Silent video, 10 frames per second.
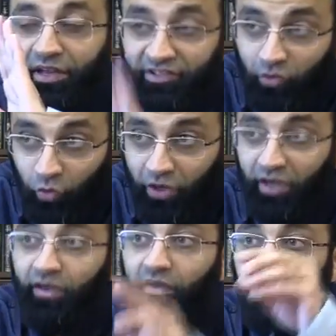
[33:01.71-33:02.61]
it's
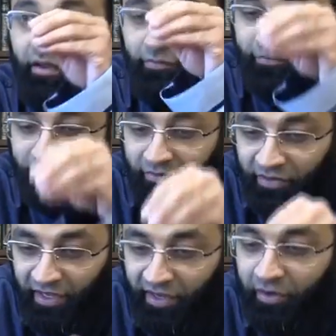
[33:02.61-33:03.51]
okay if
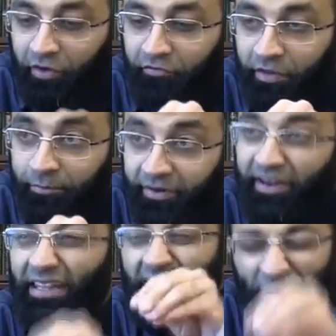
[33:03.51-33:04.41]
they will
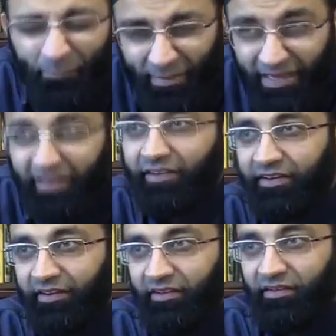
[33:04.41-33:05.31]
bury
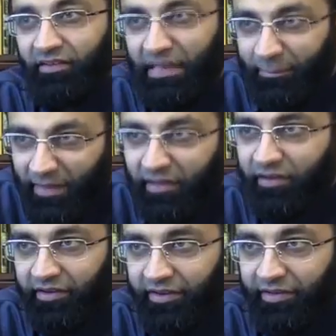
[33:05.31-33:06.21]
immediately,
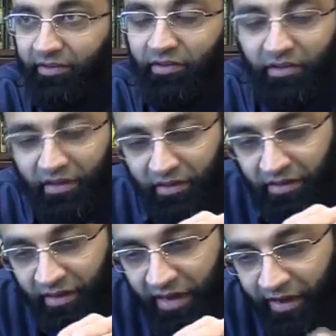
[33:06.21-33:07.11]
immediately
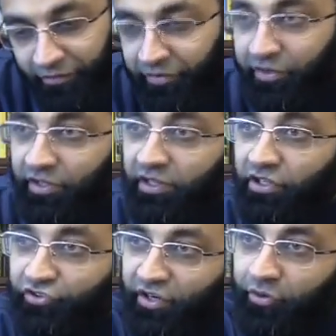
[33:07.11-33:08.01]
after the
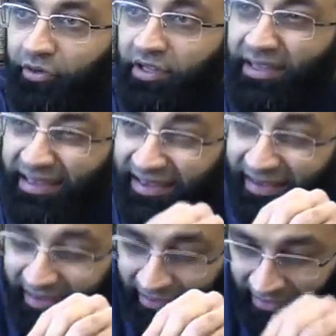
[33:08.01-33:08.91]
shrouding.
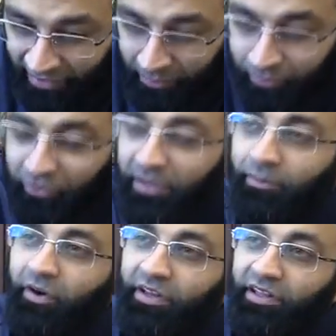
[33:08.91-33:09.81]
They will put the
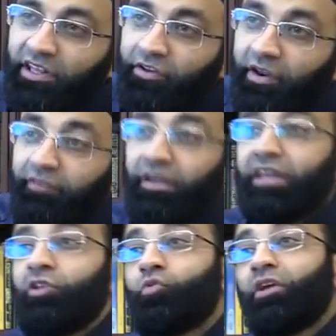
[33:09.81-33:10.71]
body in the grave
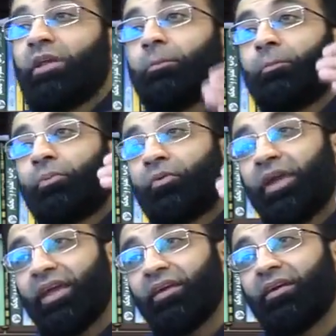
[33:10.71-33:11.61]
and you can
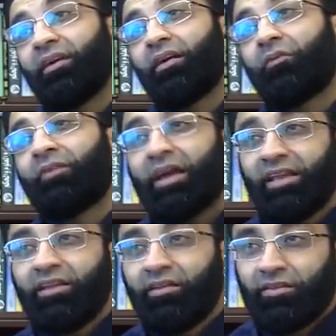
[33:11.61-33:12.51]
pray
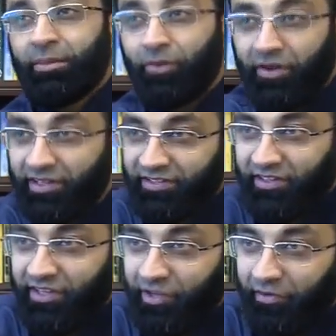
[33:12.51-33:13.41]
while the body is
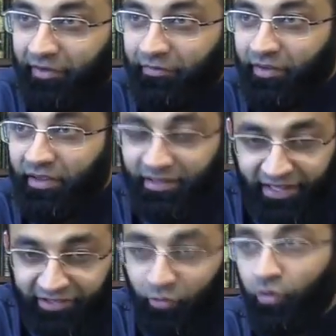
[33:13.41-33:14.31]
in the grave.
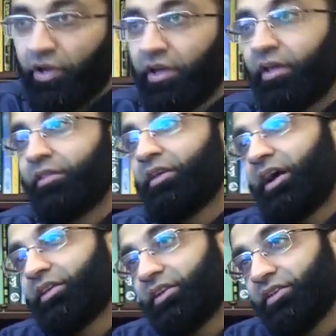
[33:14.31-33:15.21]
That's okay. And the
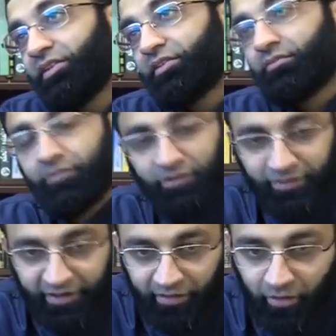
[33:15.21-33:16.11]
hadith is
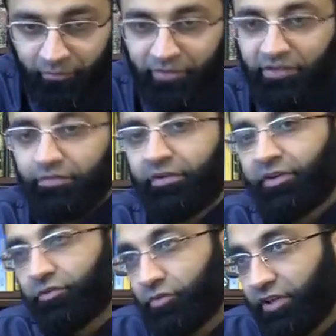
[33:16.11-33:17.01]
very obvious
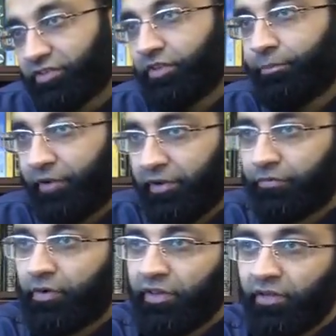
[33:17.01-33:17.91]
when Rasulullah prayed
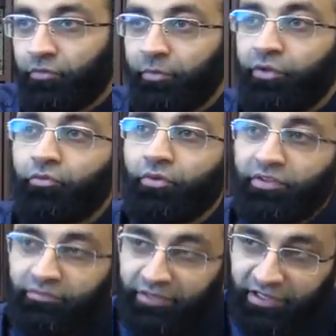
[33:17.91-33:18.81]
for that woman who
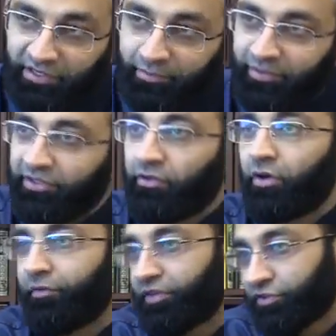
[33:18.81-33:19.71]
was cleaning the masjid,
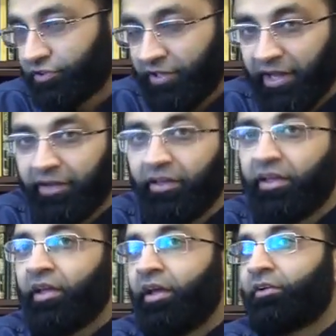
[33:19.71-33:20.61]
all of a sudden she died
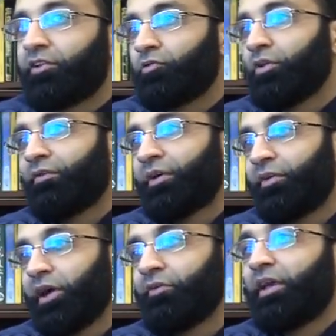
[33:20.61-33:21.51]
and Rasulullah
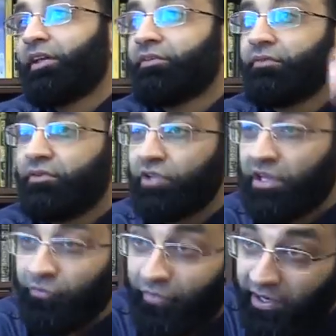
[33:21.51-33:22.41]
found out and
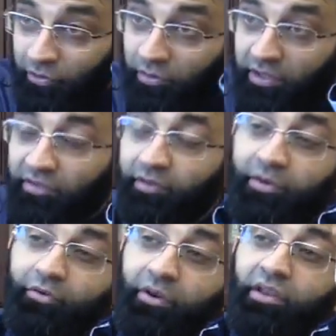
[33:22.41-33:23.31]
he went to the
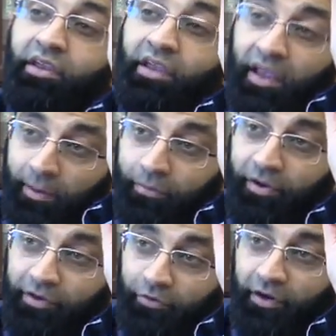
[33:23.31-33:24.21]
cemetery and
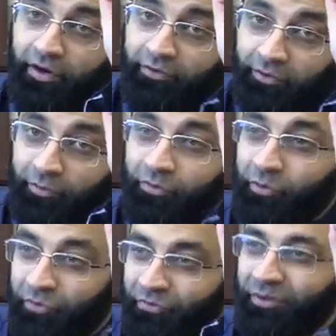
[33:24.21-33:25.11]
prayed for her. So what a
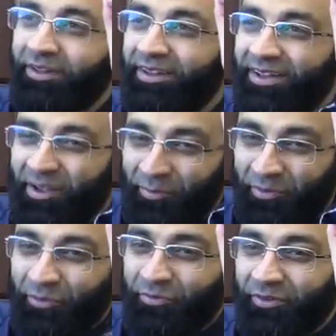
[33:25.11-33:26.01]
beautiful,
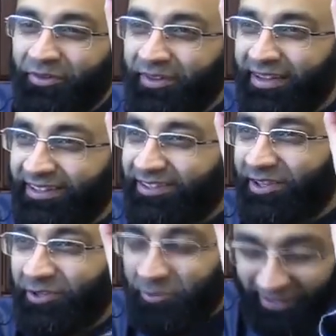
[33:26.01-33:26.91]
beautiful
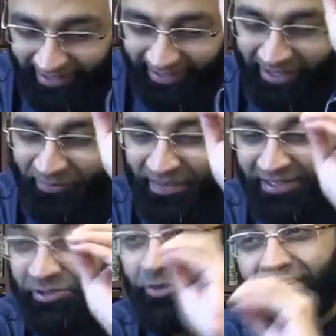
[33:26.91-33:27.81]
incident,
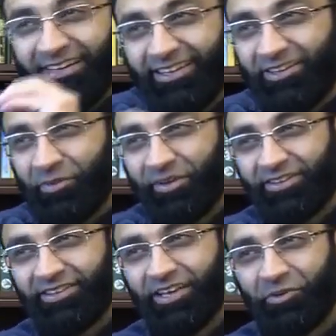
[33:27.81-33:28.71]
subhanallah. She was cleaning the
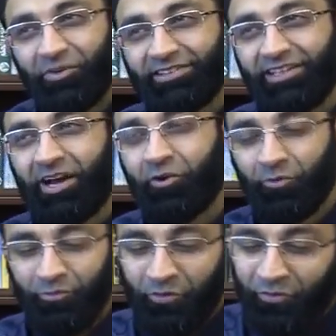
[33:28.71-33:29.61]
masjid. Can you imagine
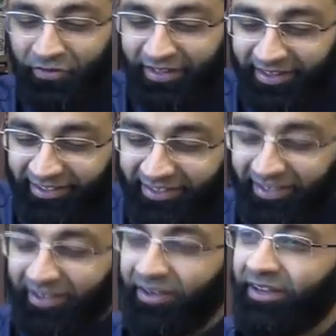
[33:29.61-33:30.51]
how beautiful it is
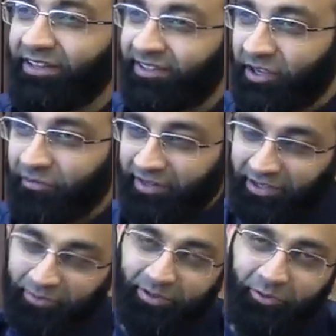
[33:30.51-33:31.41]
uh, in the sight of
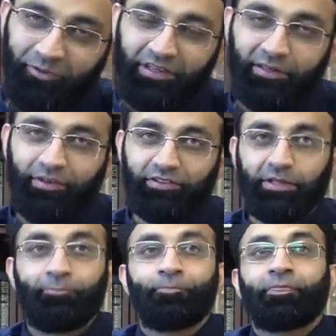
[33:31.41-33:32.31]
Allah subhanahu wa ta'ala to clean the
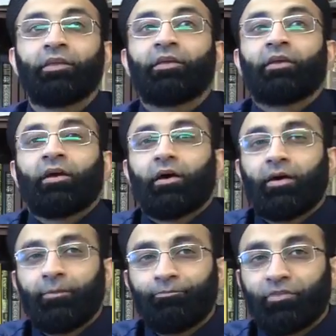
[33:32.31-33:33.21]
masjid?
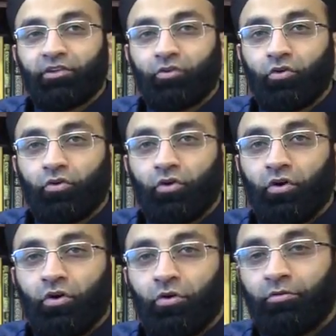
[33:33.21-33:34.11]
Um,
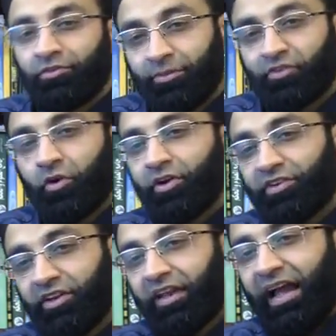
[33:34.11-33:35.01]
so some
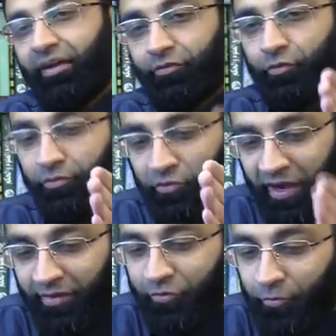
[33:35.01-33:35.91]
scholars say it have to, you
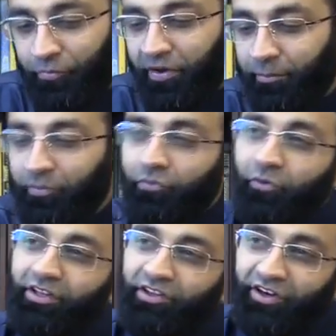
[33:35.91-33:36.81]
have to pray
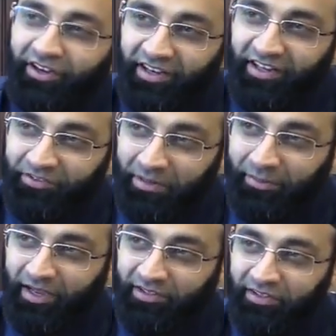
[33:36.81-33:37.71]
before the thirty days will
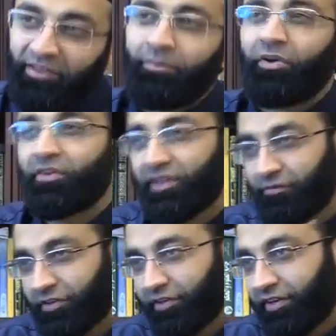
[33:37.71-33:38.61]
pass, because
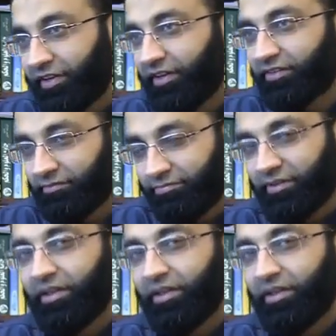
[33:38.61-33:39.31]
after thirty days